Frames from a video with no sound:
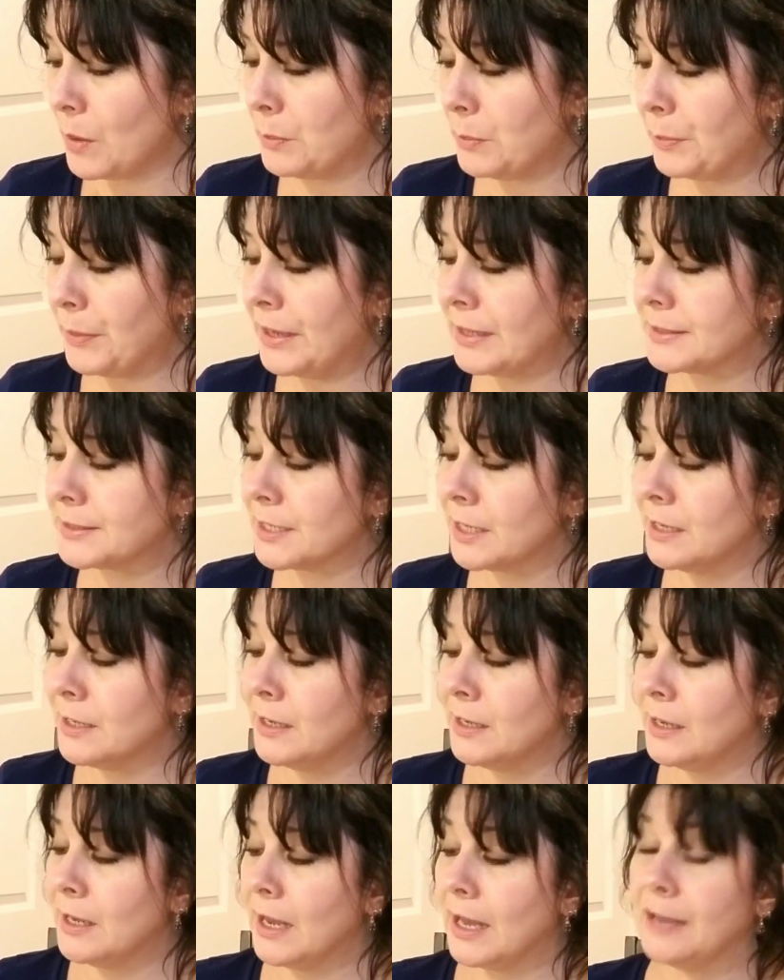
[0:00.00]
But
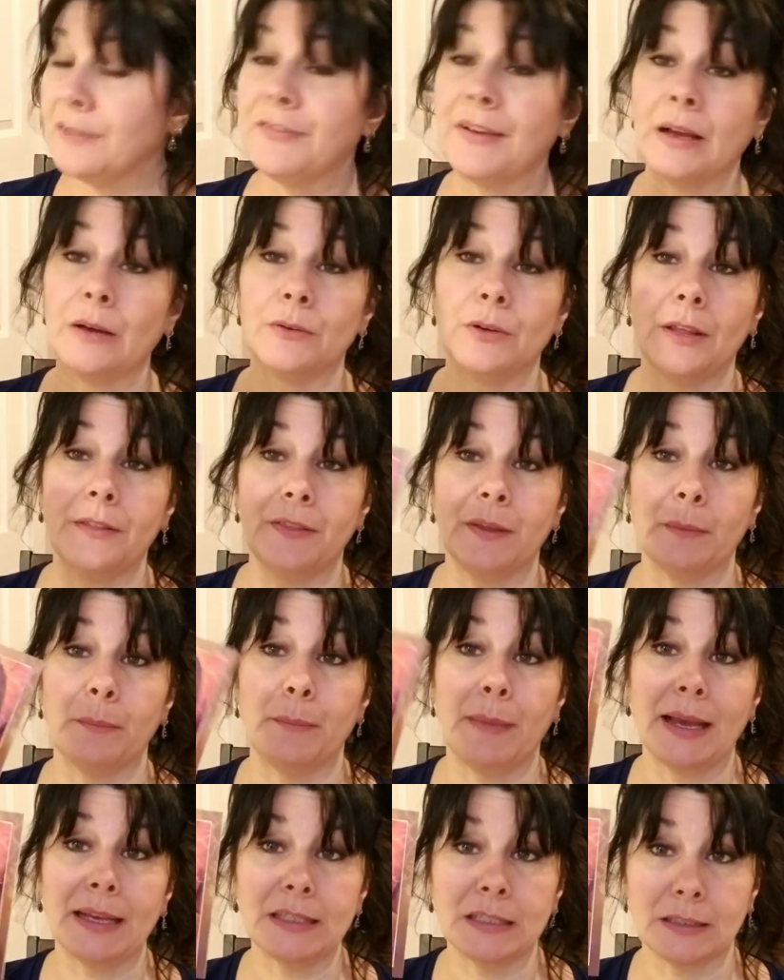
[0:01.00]
I found the
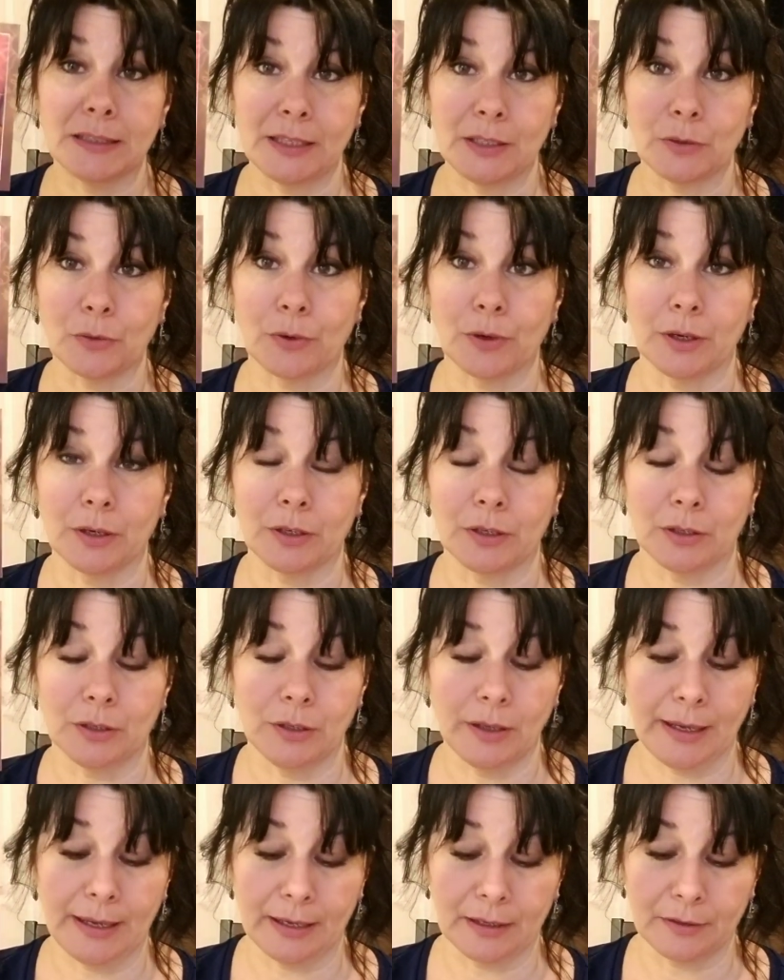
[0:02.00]
Magdalene
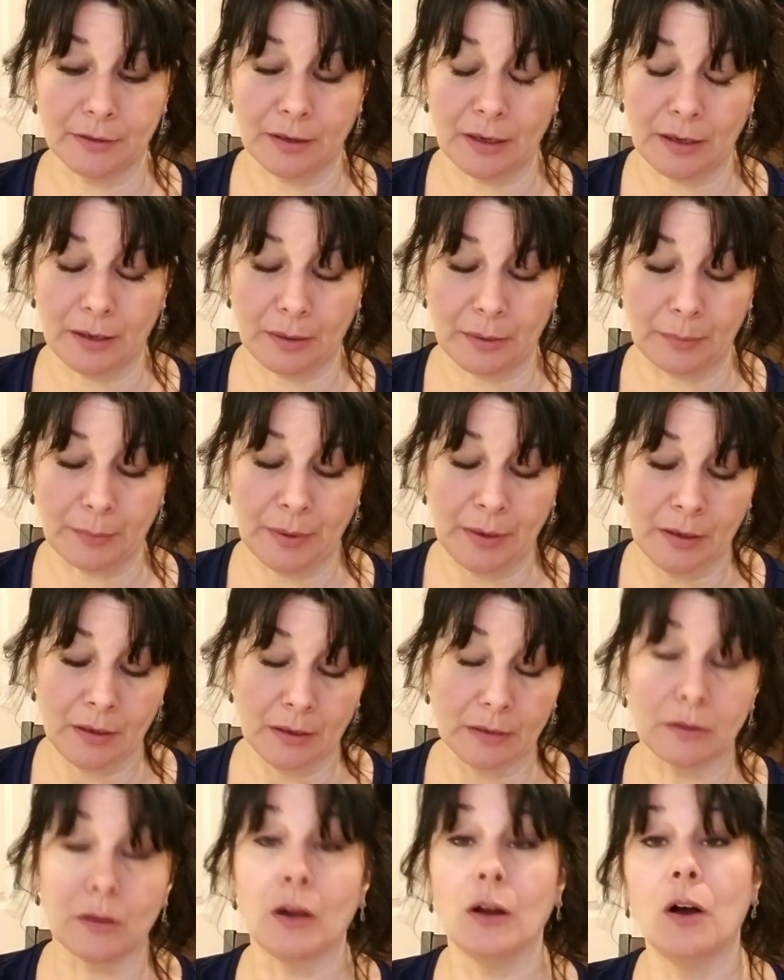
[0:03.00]
Oracle, and um,
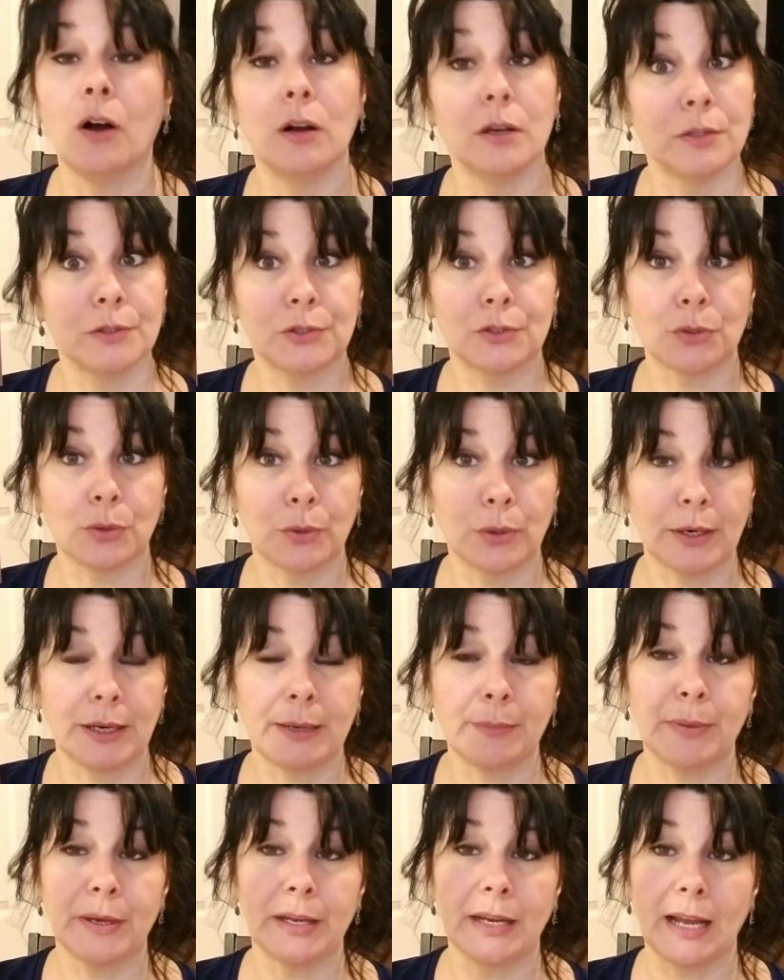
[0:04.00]
long
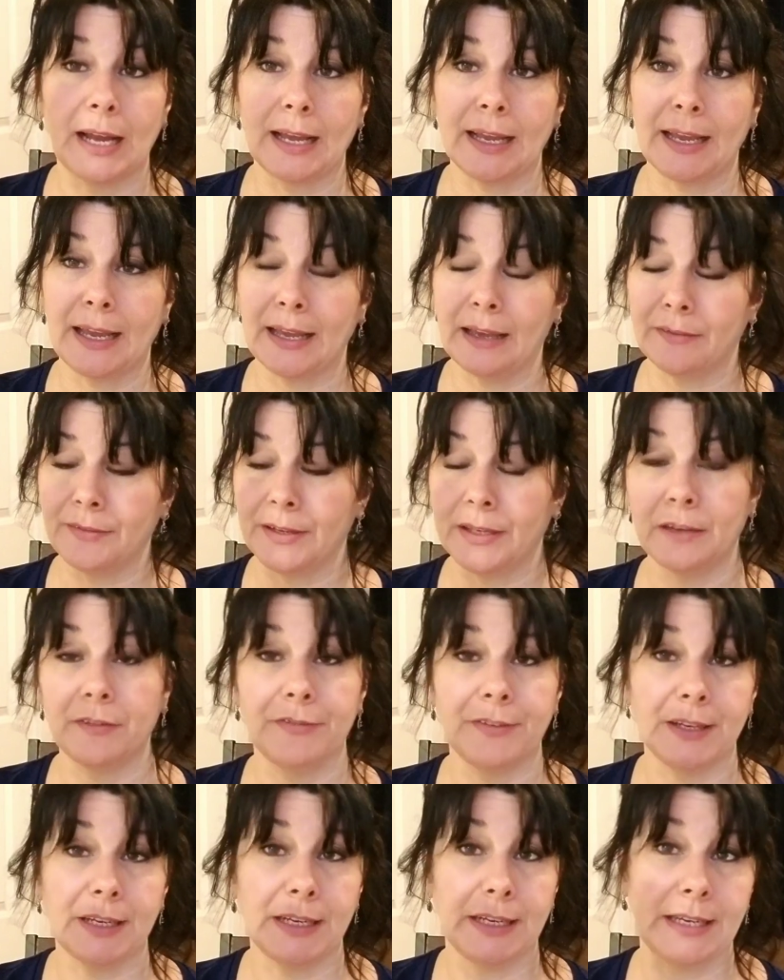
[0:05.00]
story, but I have an
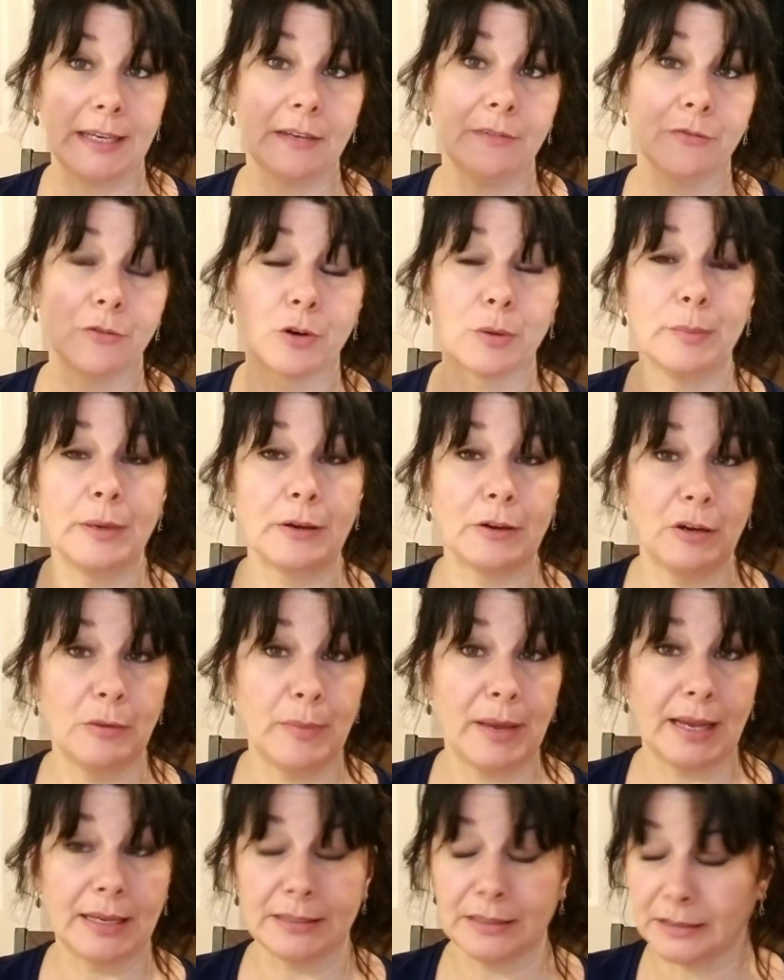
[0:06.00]
affinity for Mary
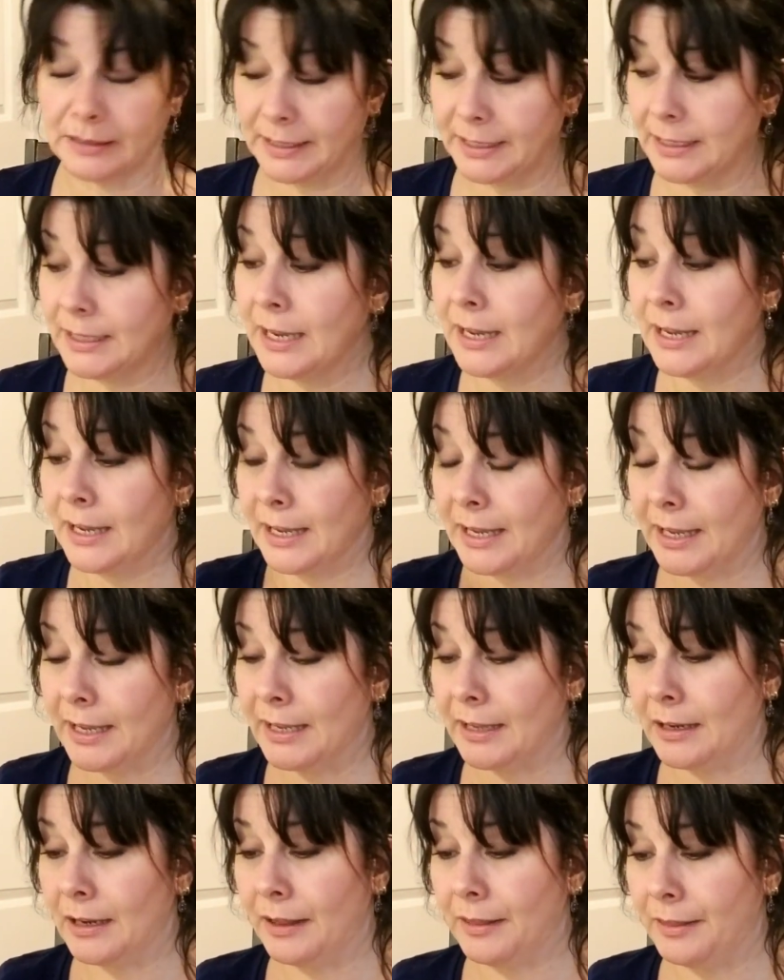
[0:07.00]
Magdalene
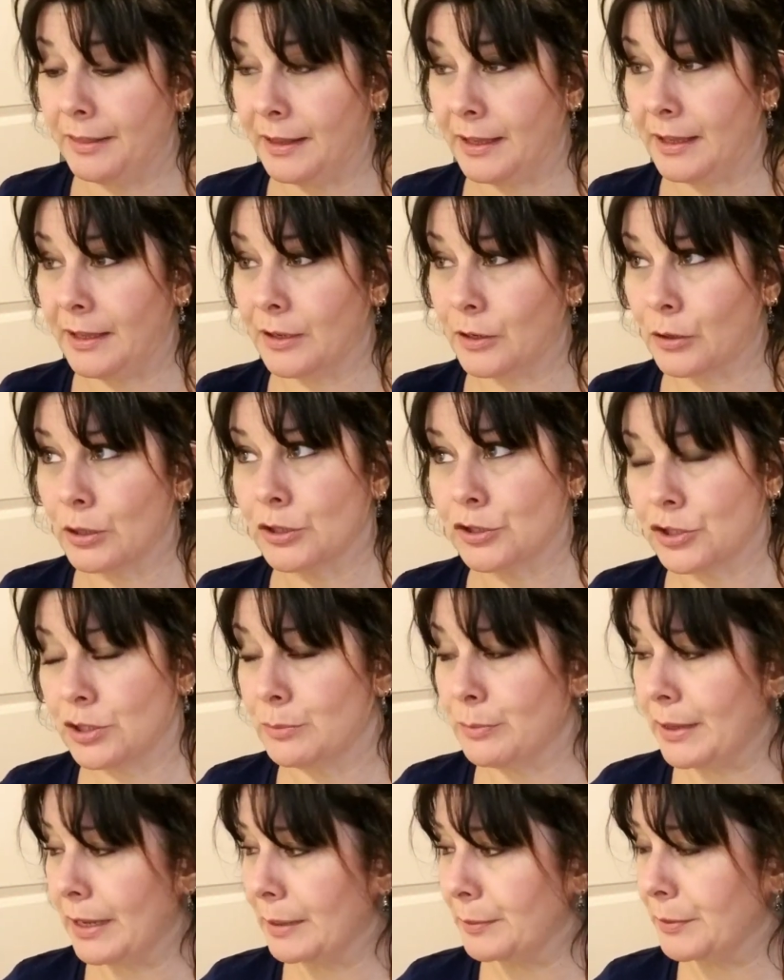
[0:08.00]
in the
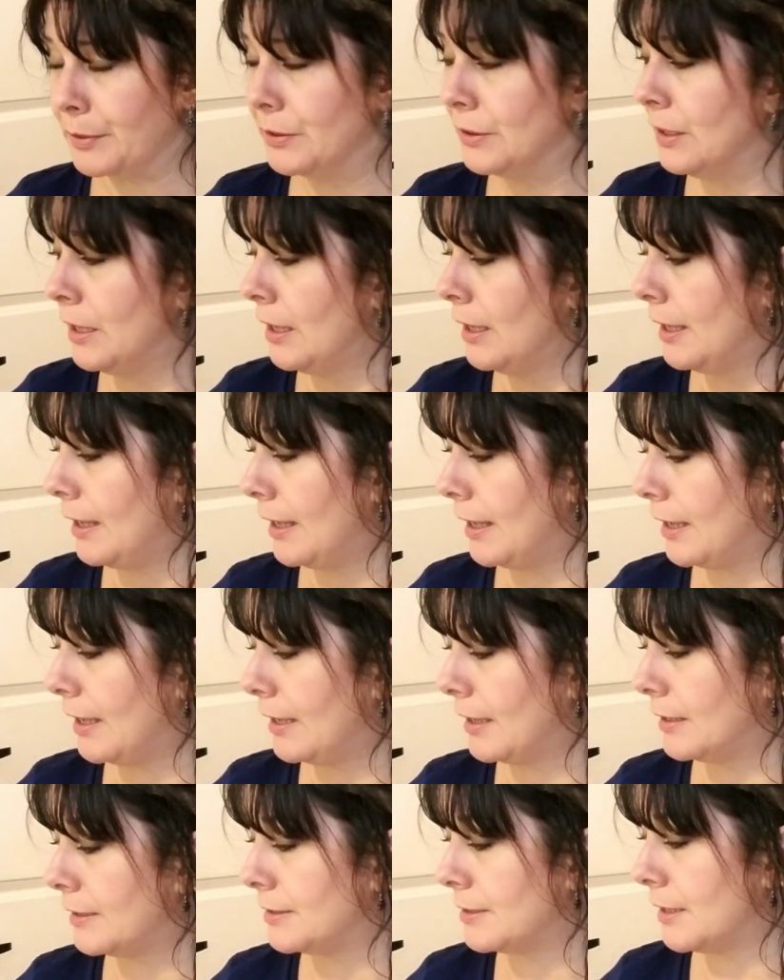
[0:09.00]
Christian Bible,
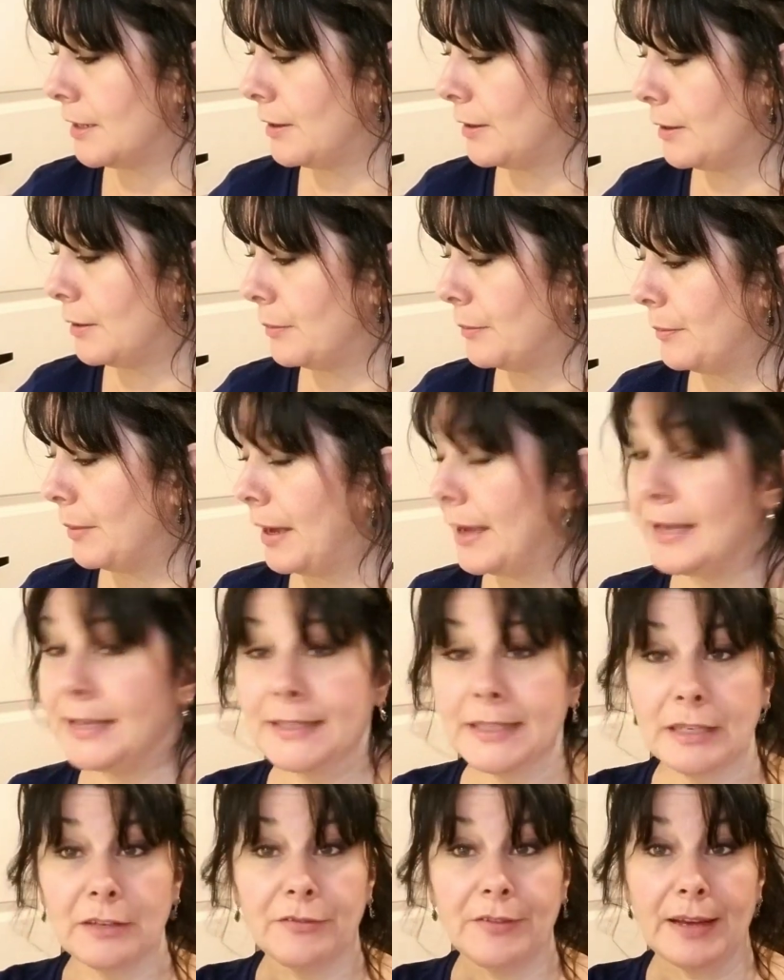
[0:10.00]
and um, I
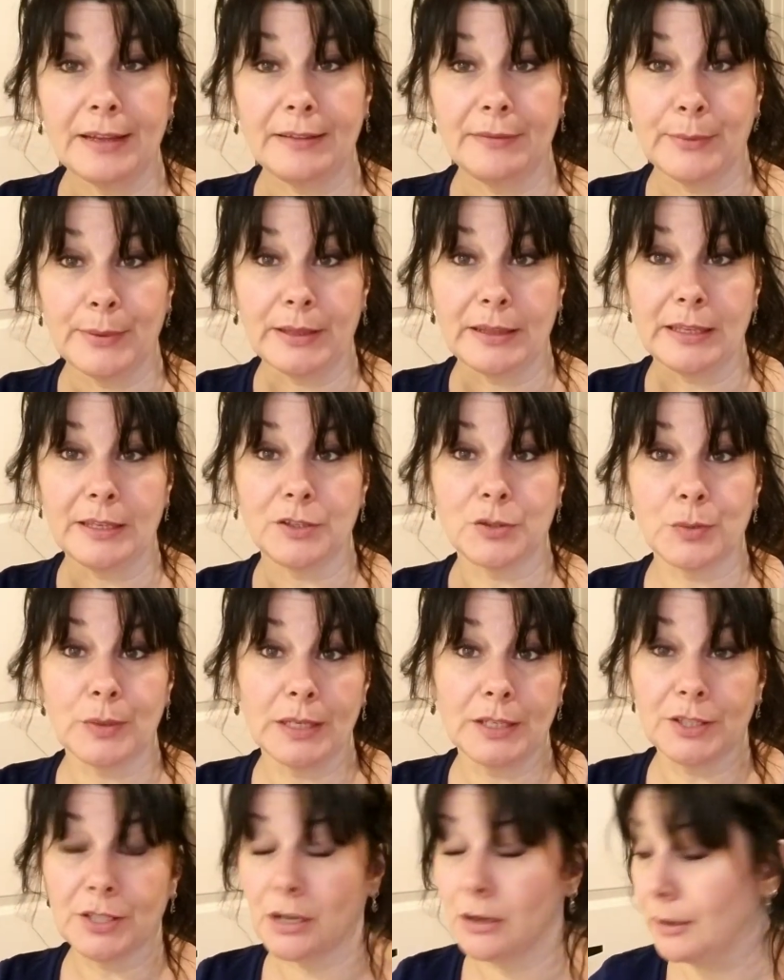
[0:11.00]
identified with these when
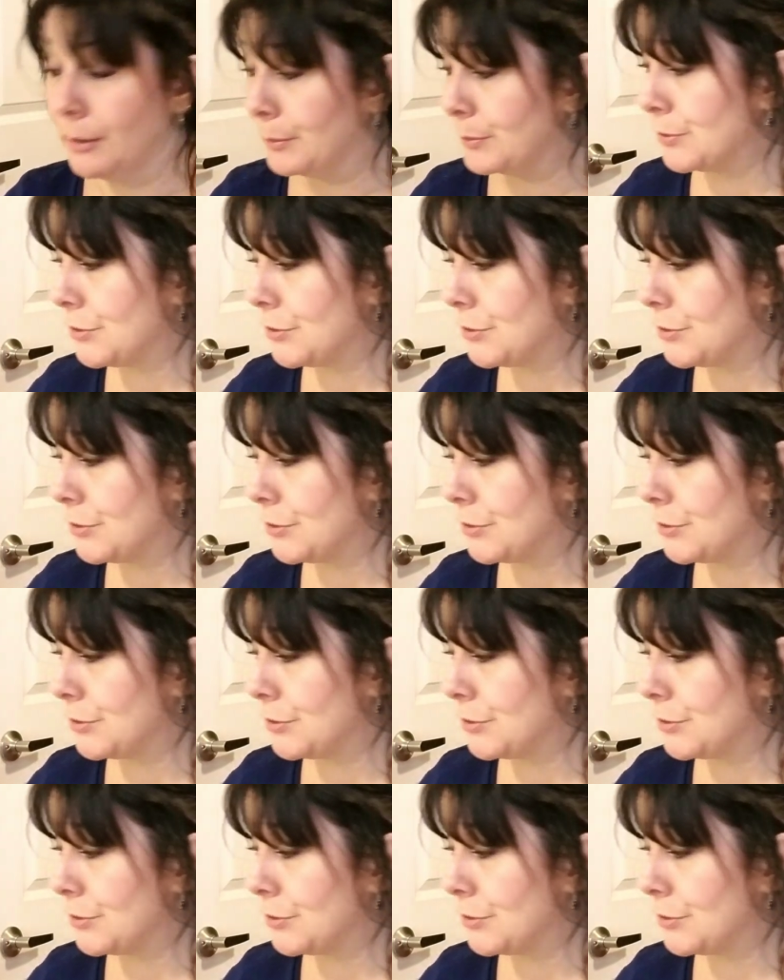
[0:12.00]
I saw them.